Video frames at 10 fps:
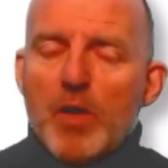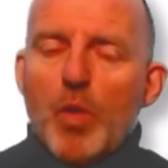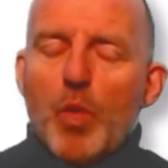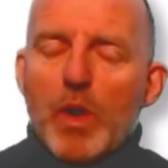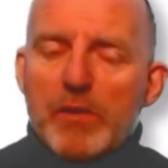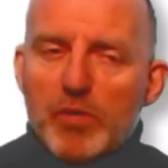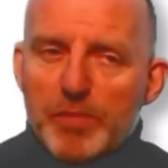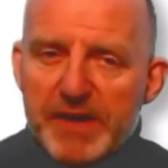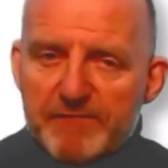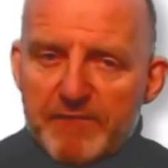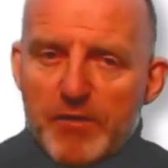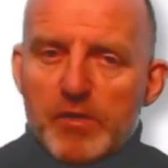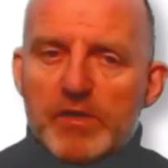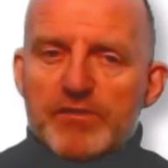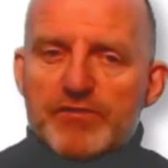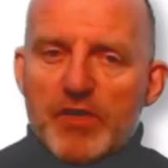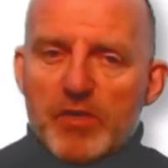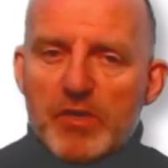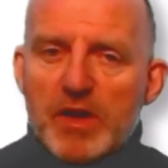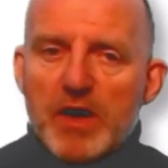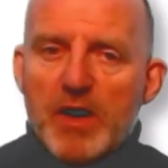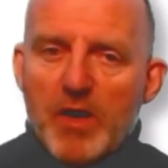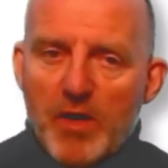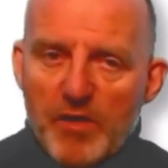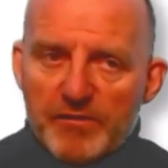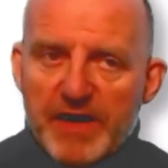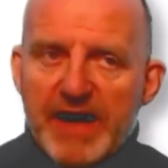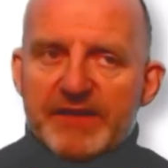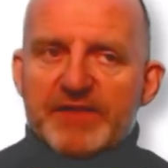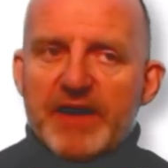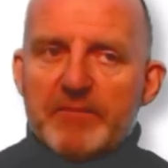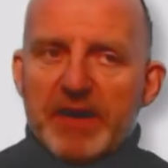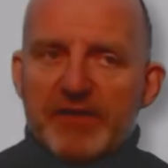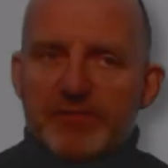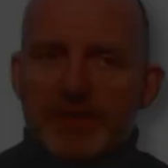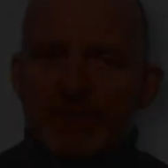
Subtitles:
we will be in full control of our time management.